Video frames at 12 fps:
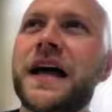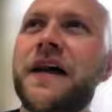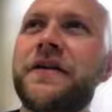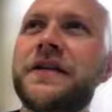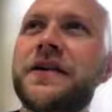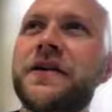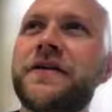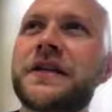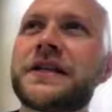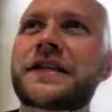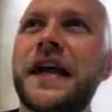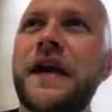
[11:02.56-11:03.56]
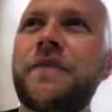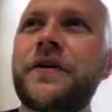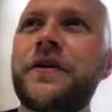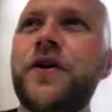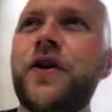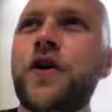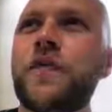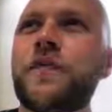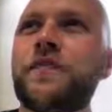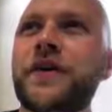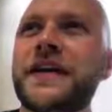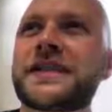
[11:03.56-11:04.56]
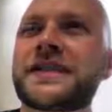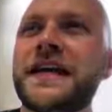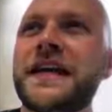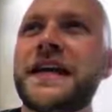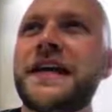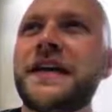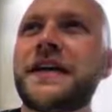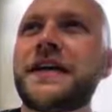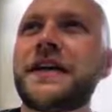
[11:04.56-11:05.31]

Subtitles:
Aaron Lewis, Cameron Norman, Priestley,